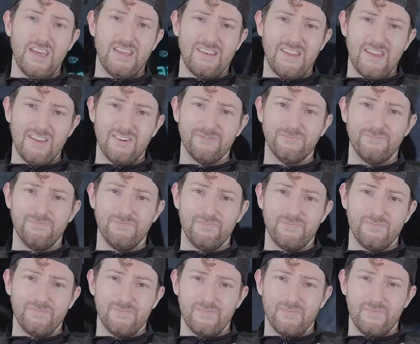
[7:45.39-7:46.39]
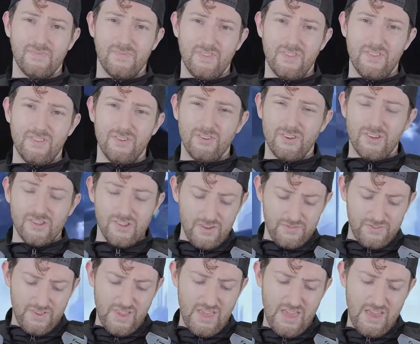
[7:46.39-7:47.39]
Now, the
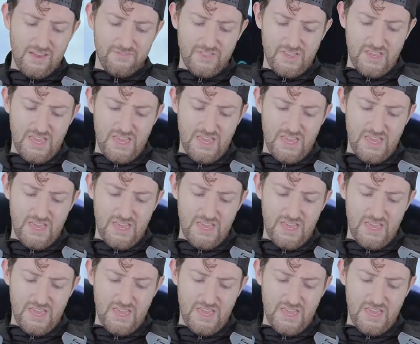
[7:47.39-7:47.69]
gloves they have in the